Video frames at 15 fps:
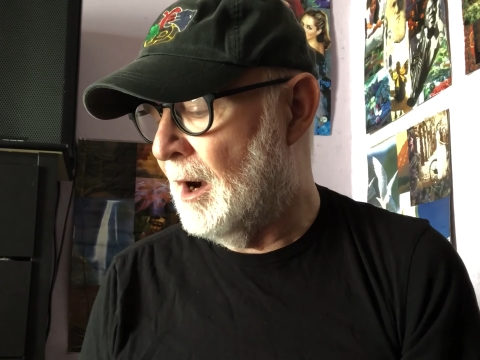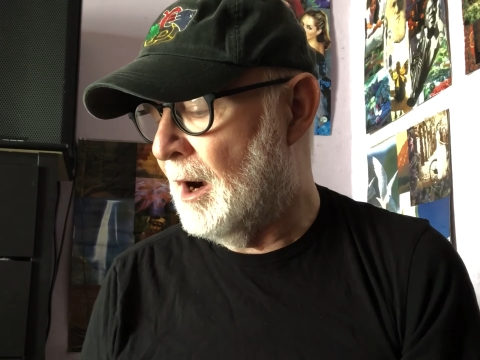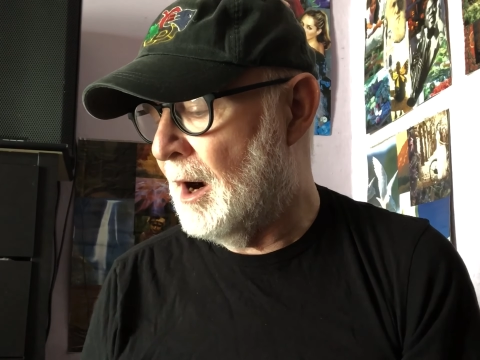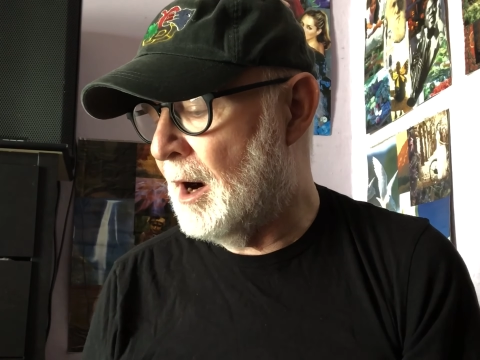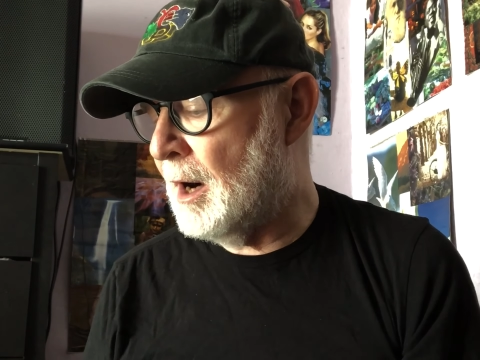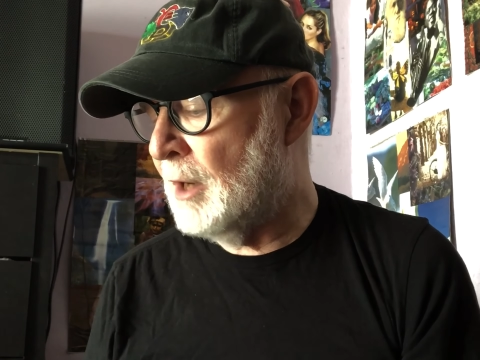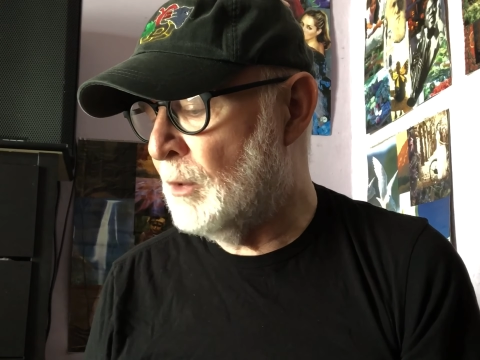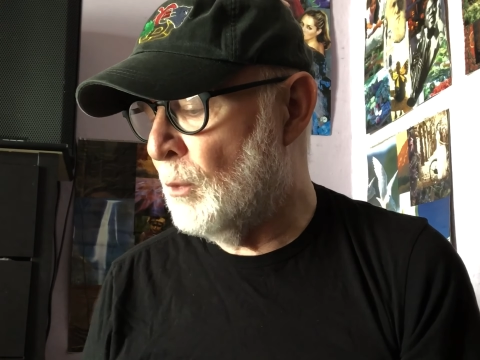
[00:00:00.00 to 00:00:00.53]

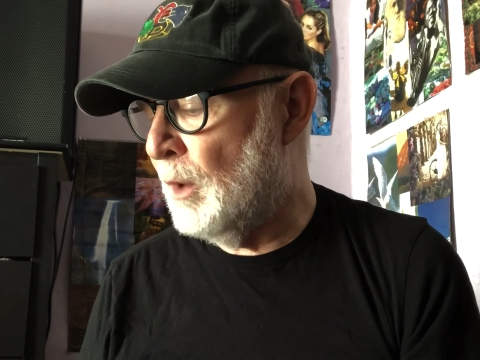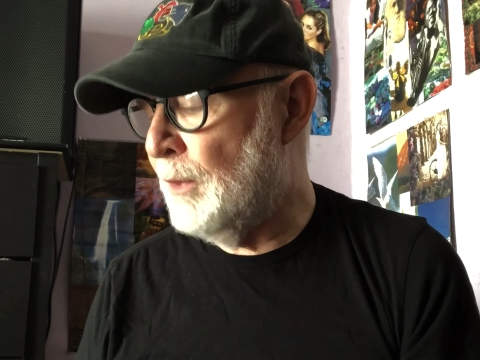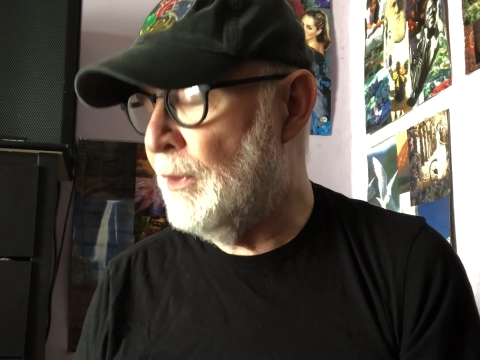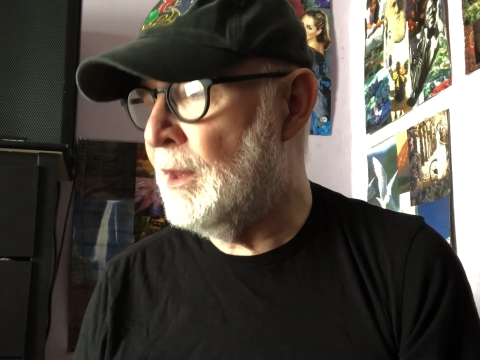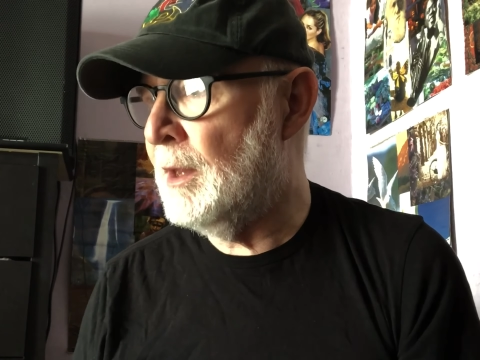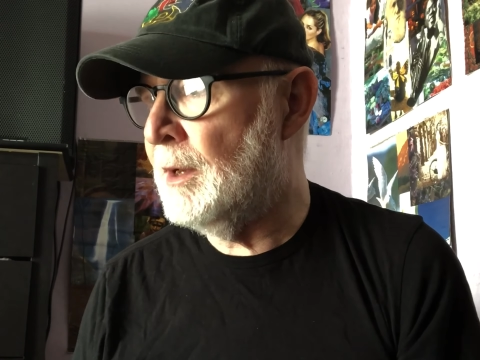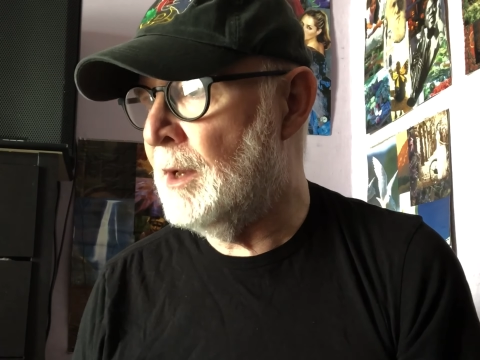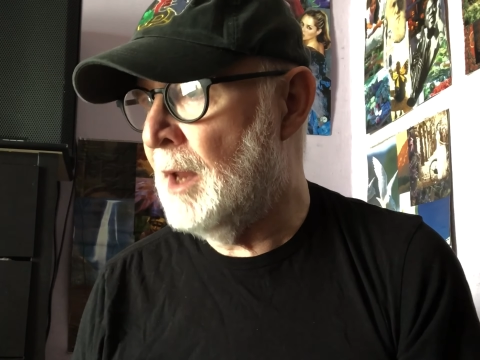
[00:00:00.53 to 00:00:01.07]
heart
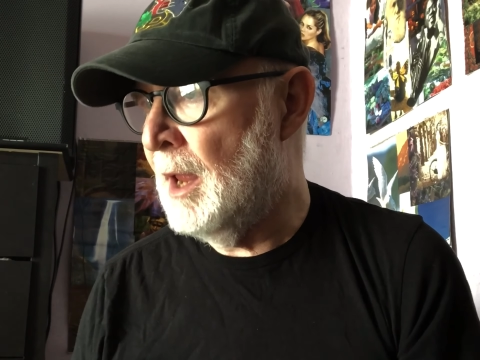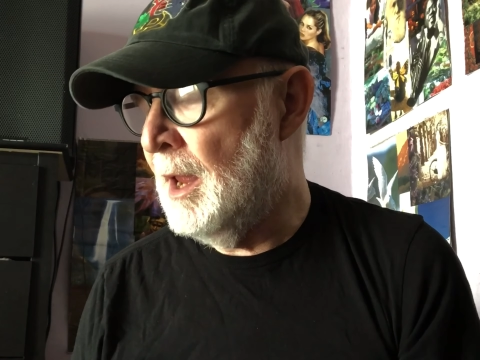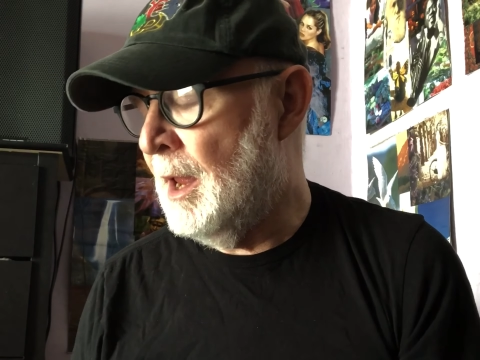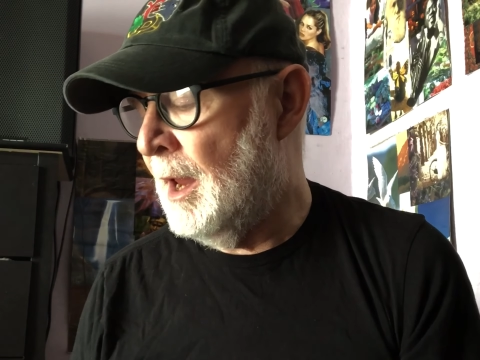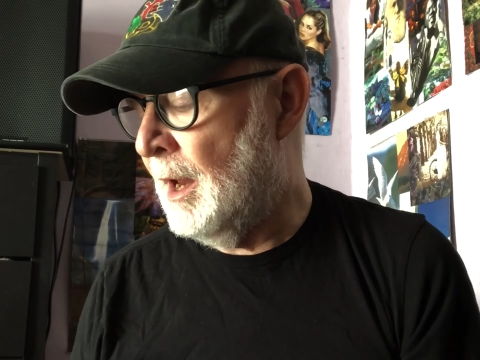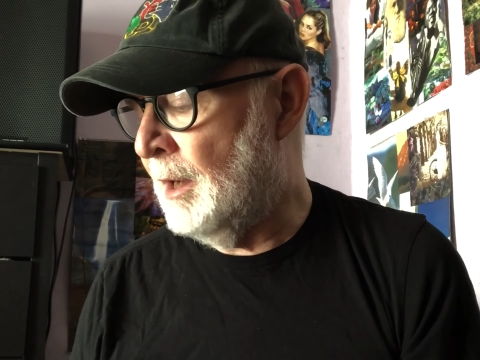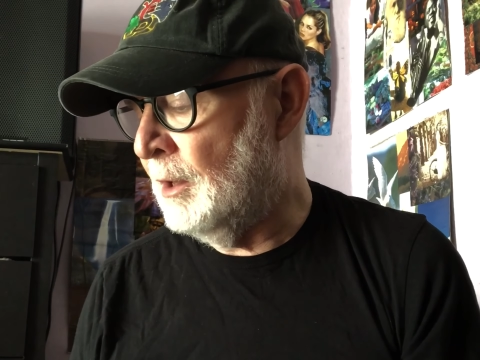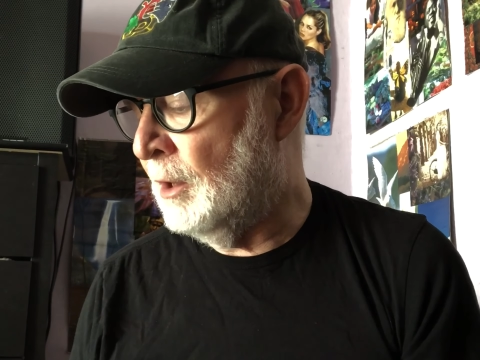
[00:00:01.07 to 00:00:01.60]
within
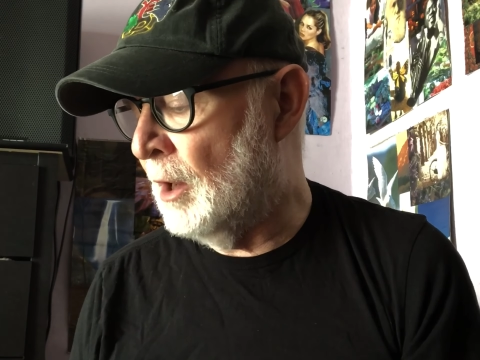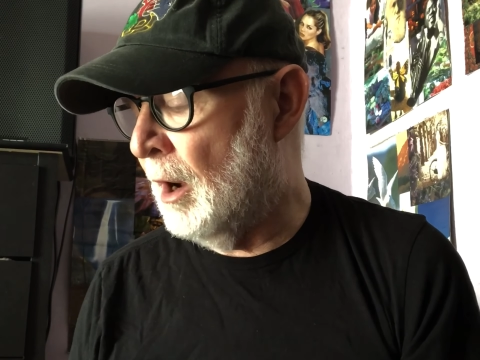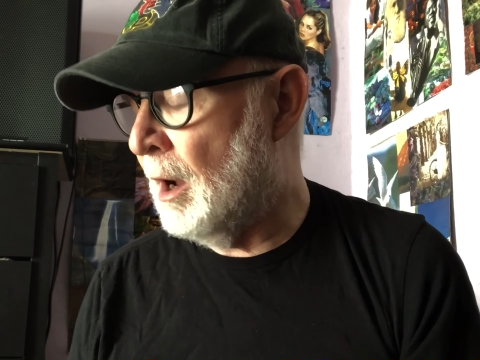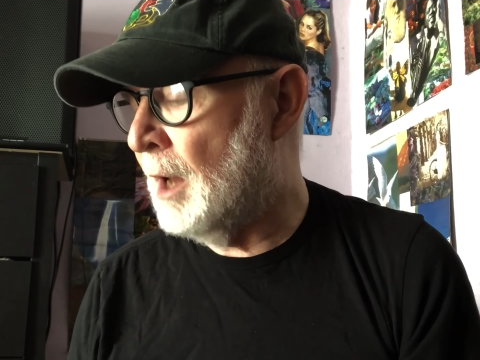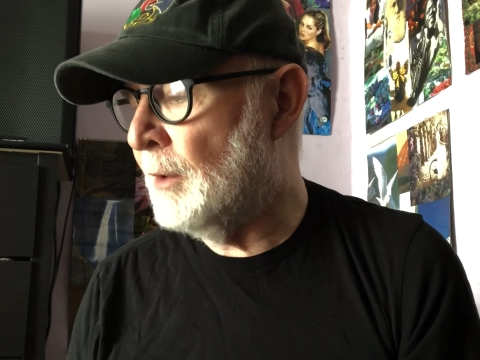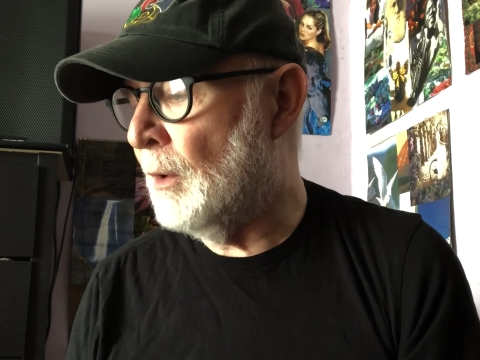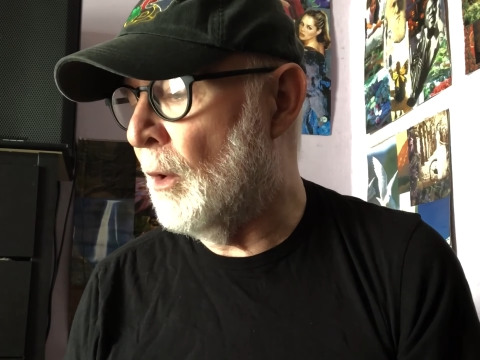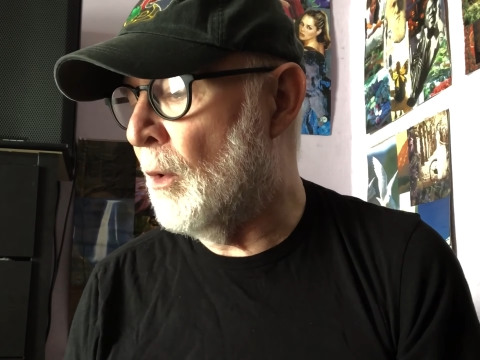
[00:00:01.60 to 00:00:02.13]
and
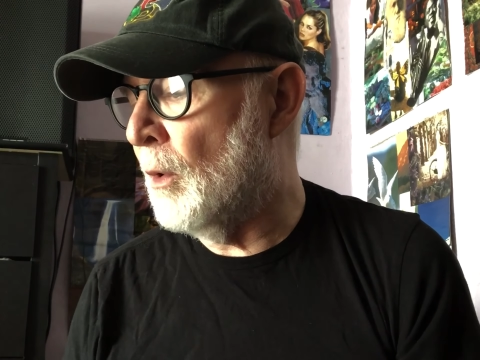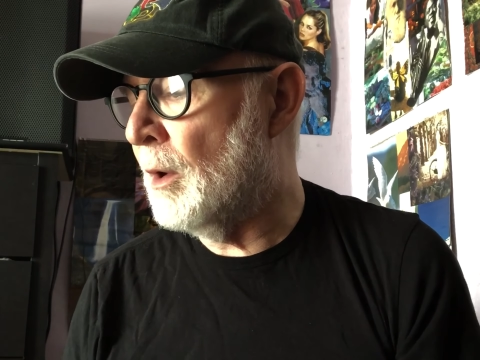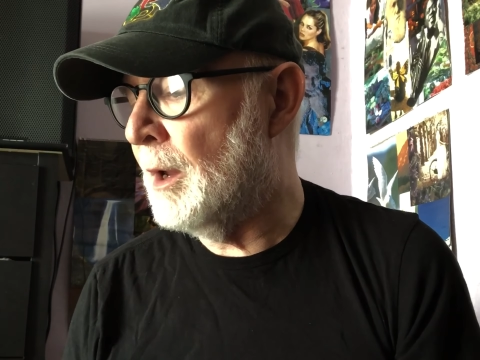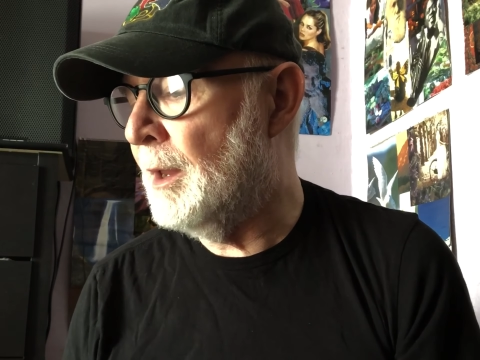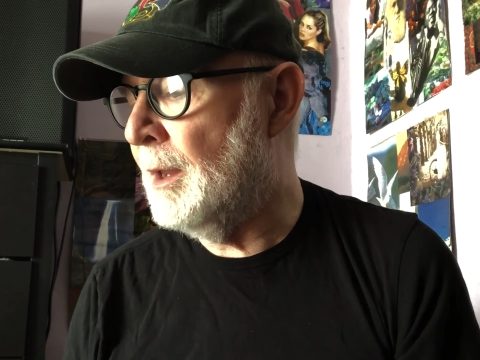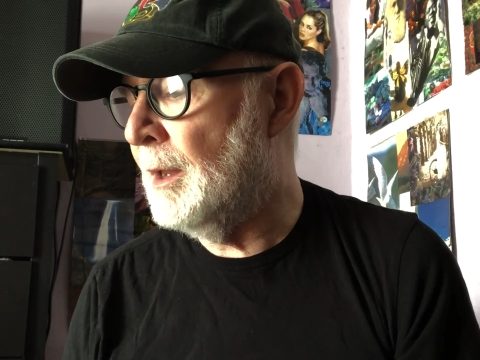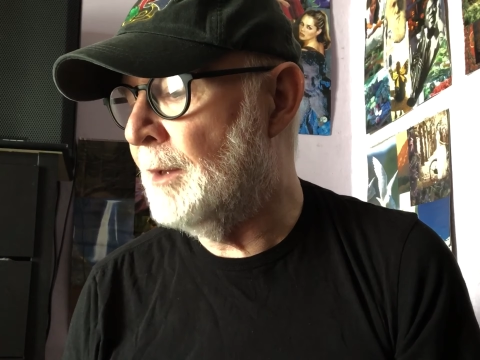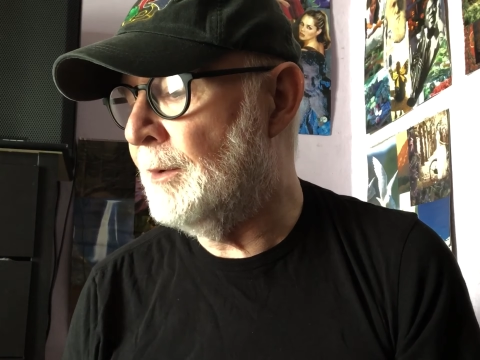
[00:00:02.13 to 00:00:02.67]
God
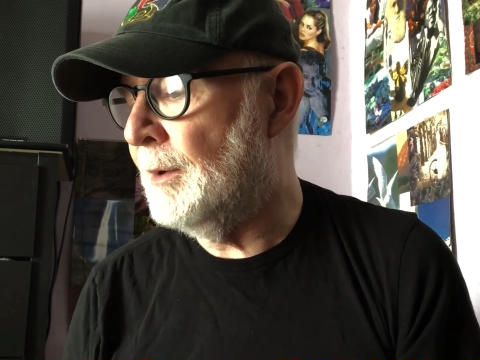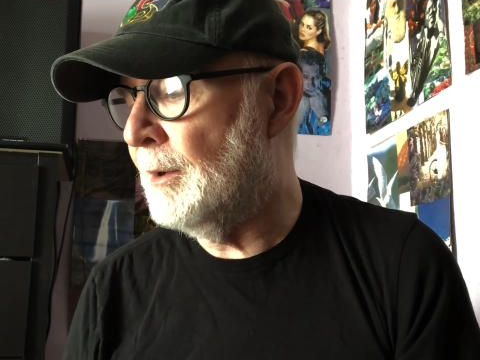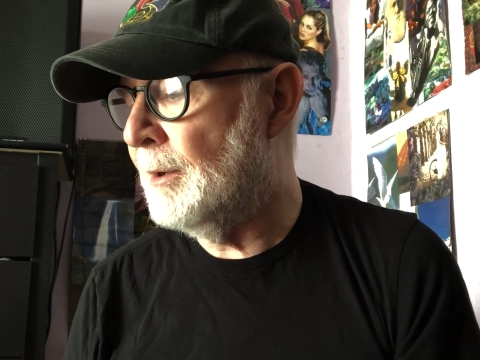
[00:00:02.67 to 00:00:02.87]
o'erhead.